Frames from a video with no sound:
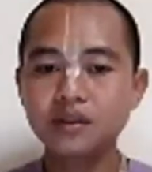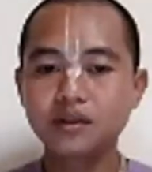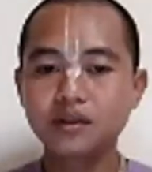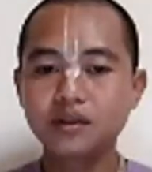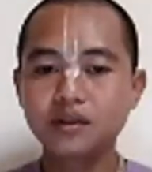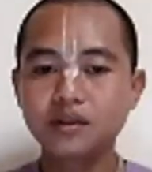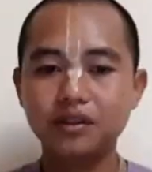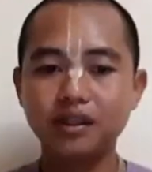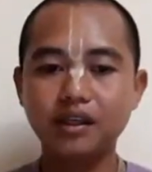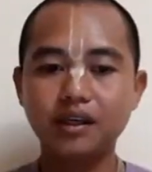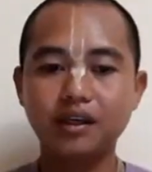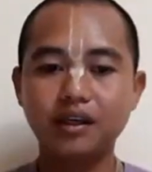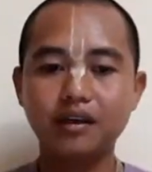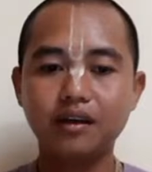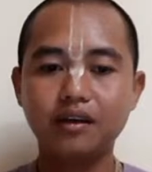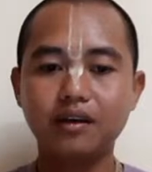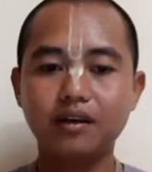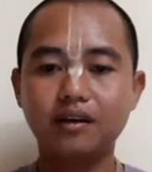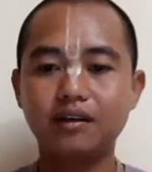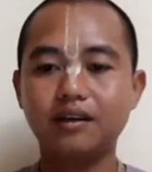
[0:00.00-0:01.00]
You see
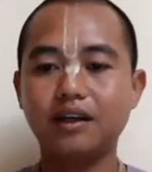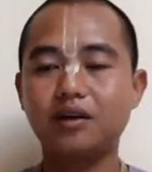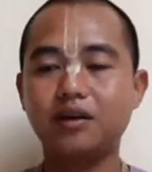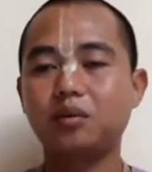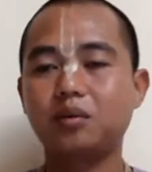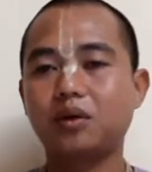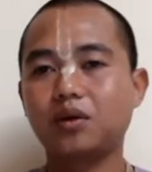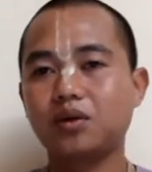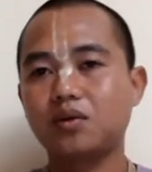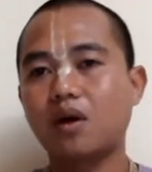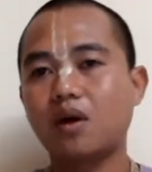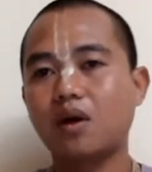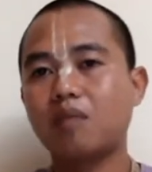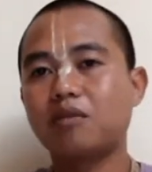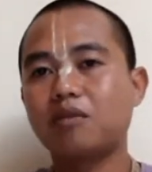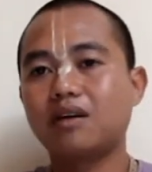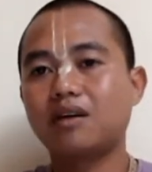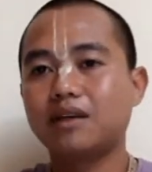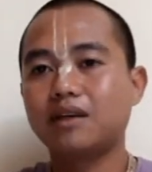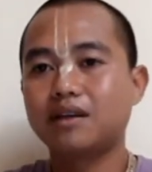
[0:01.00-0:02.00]
here that Rupa Goswami
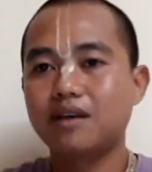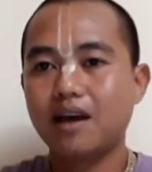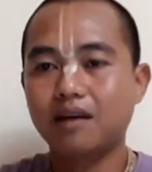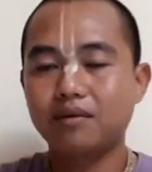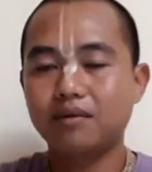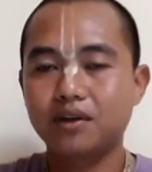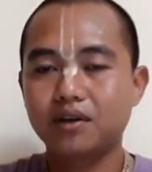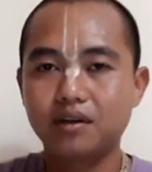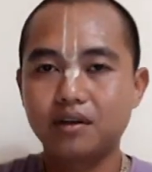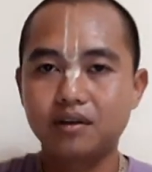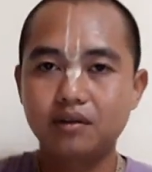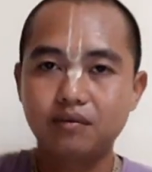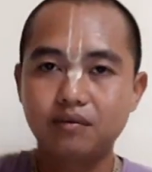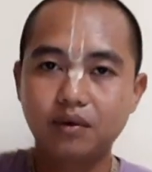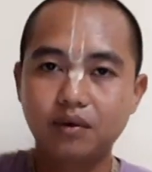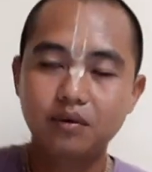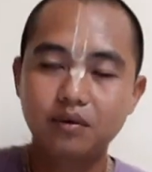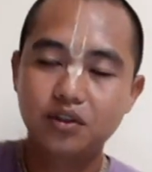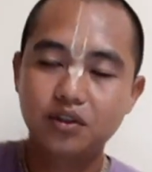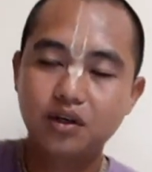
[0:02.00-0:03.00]
giving the evidence
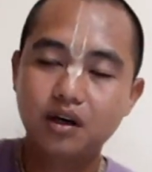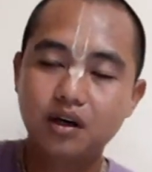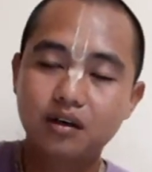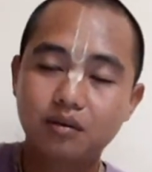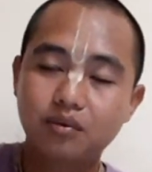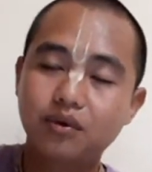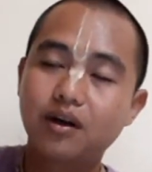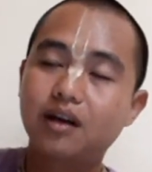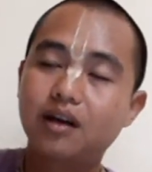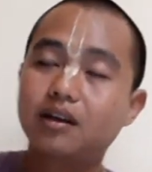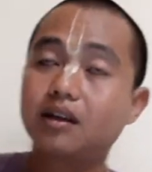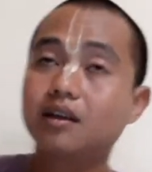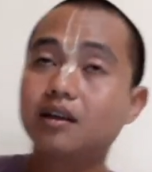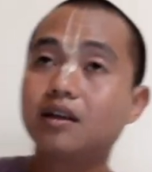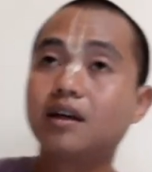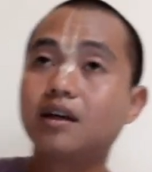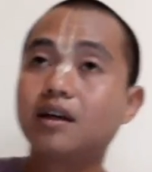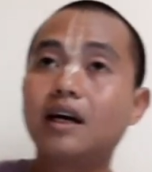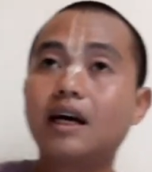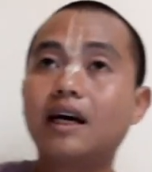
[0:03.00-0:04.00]
from the Skanda Purana
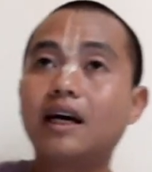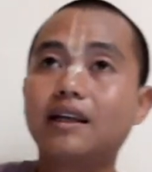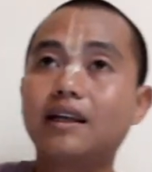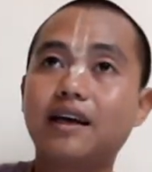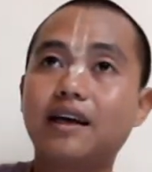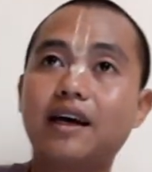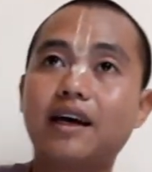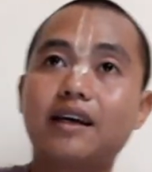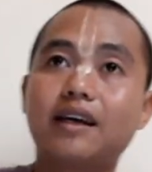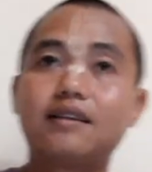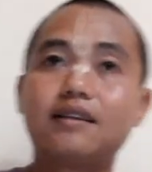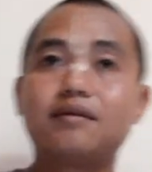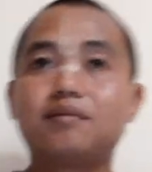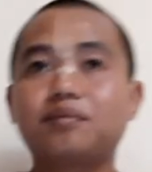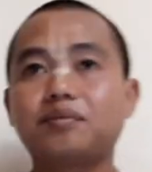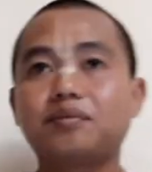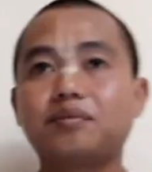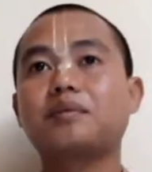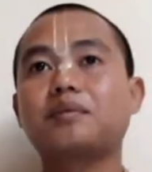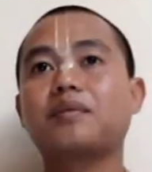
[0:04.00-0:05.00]
that
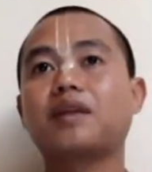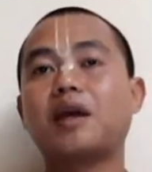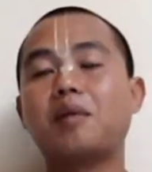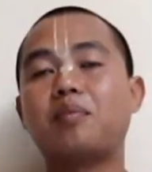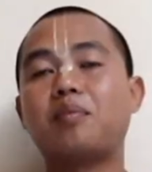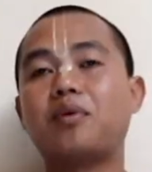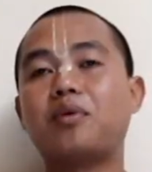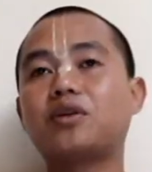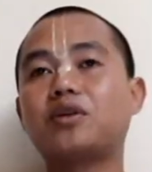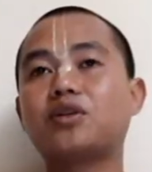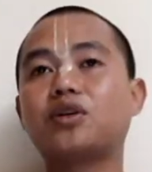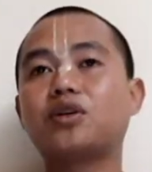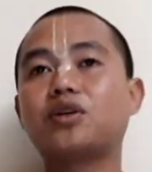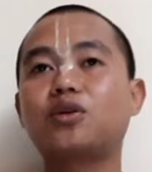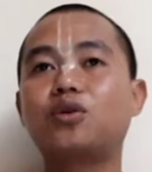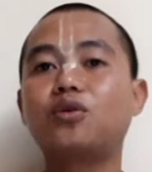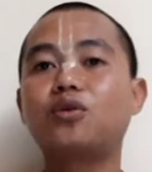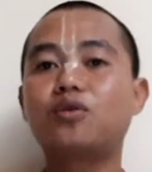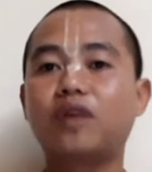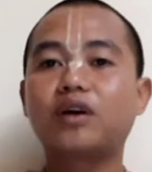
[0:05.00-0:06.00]
a person
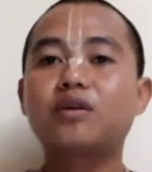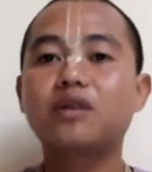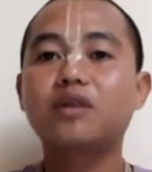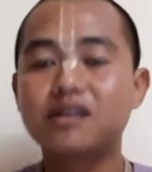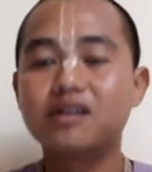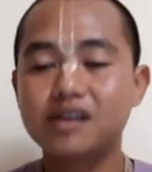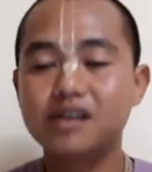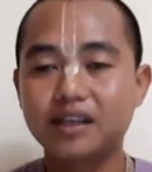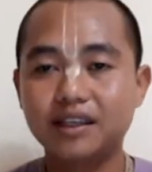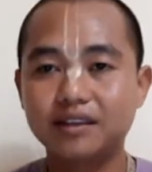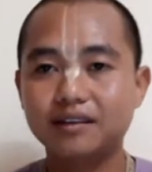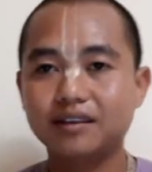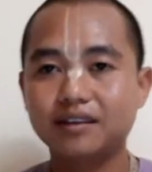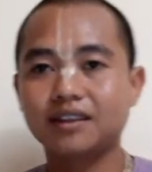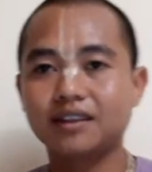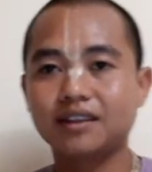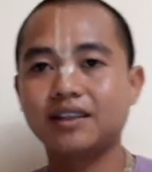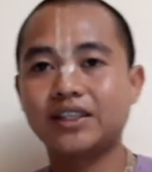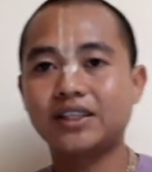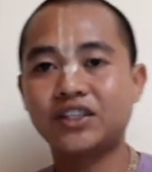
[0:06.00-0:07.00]
who regularly
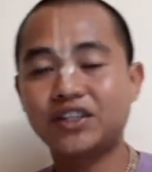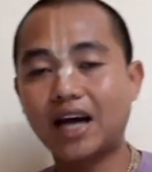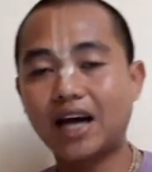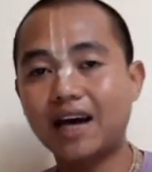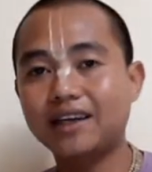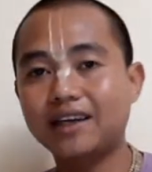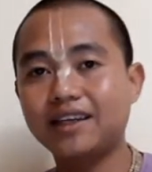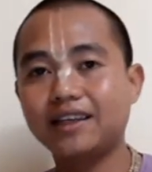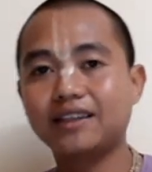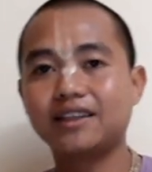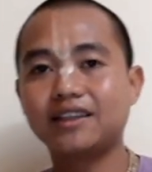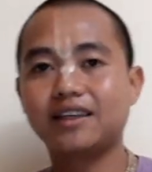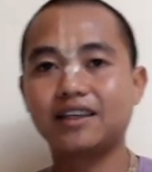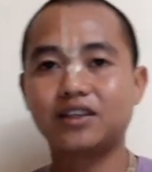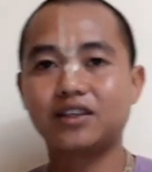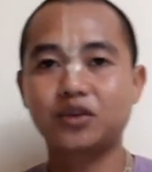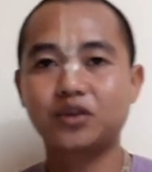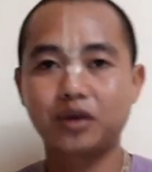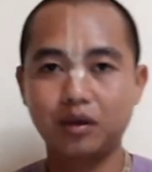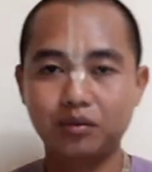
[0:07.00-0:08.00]
studying the
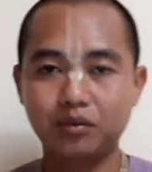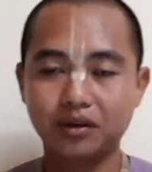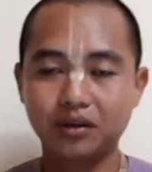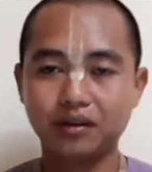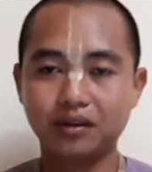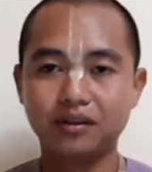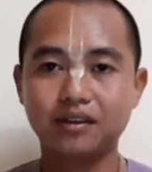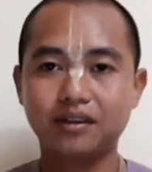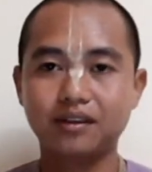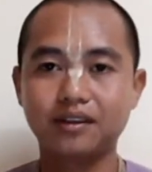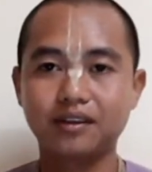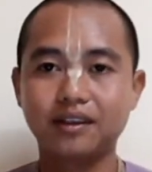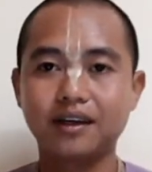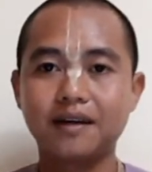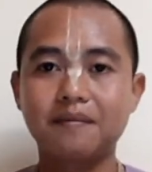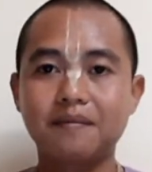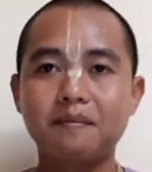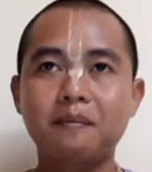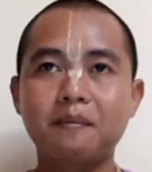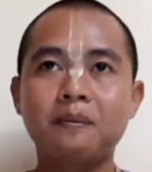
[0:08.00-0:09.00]
scriptures,
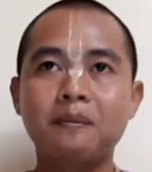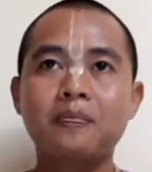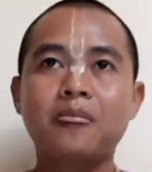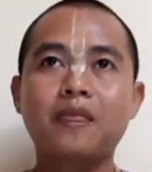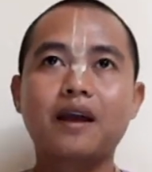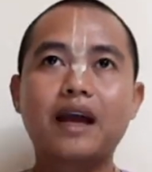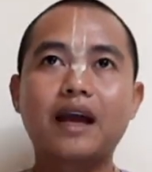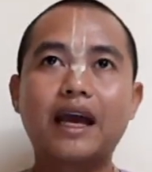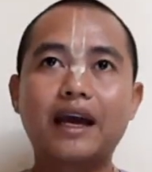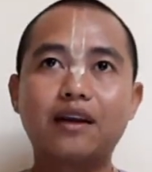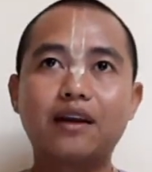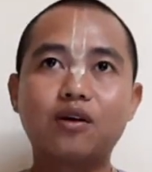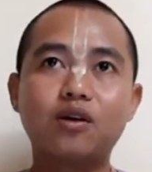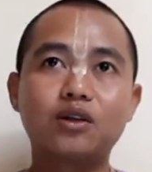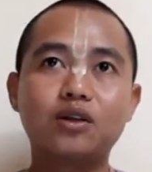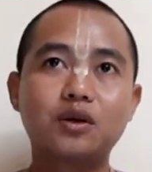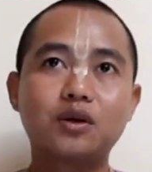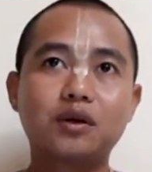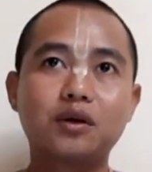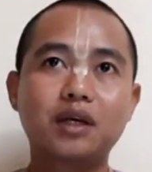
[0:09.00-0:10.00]
yeah, and
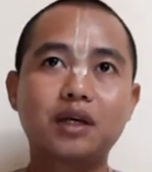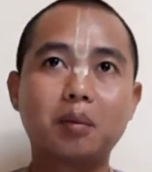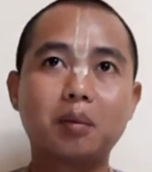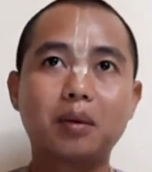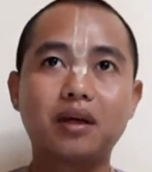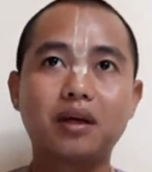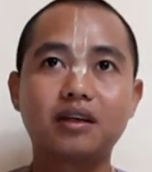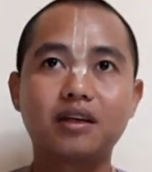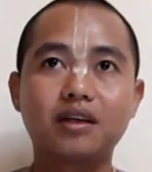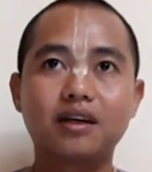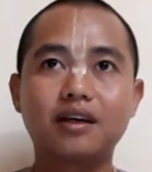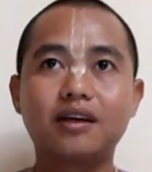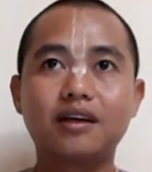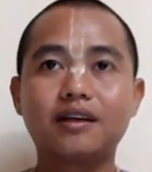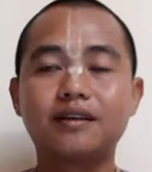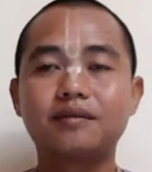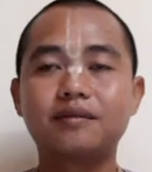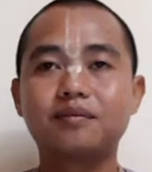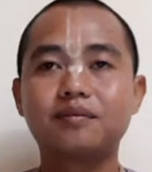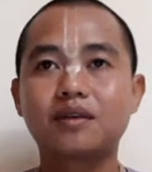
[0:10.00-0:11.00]
also keeping
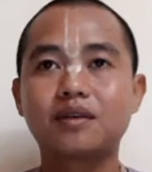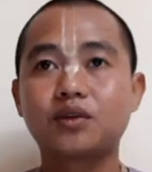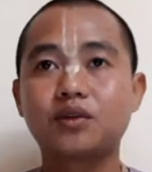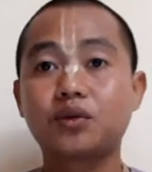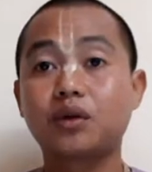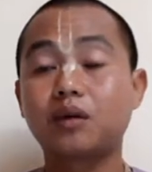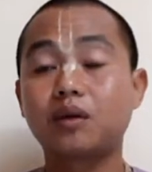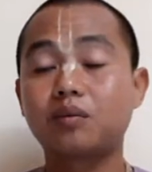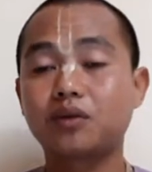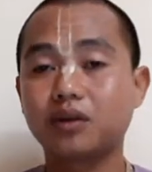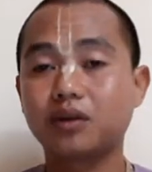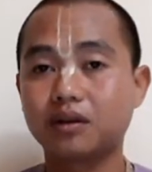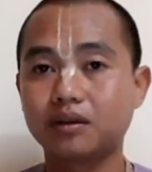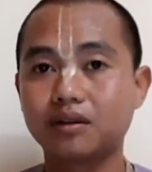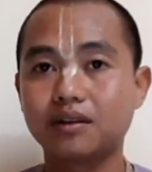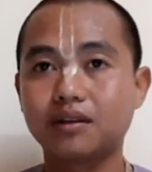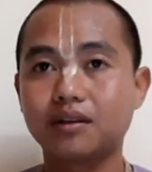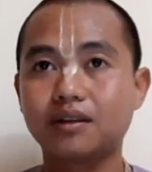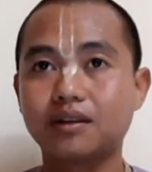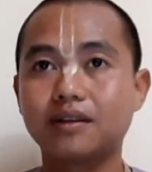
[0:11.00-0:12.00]
the
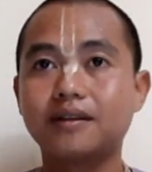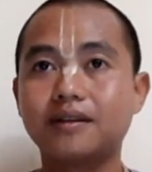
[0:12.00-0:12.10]
scriptures